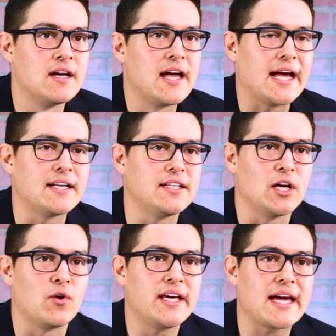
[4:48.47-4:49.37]
Yeah. And,
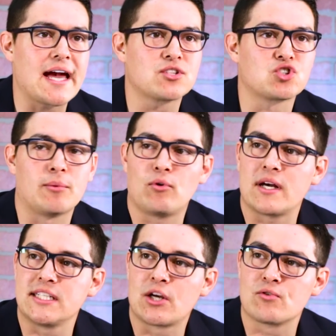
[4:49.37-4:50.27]
he has trouble
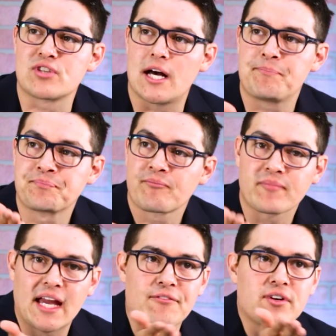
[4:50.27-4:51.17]
as he goes up
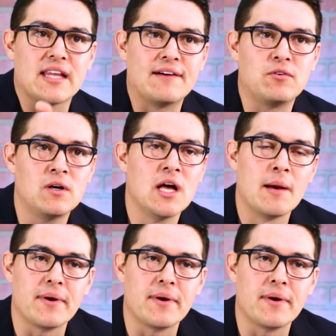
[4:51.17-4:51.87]
every level,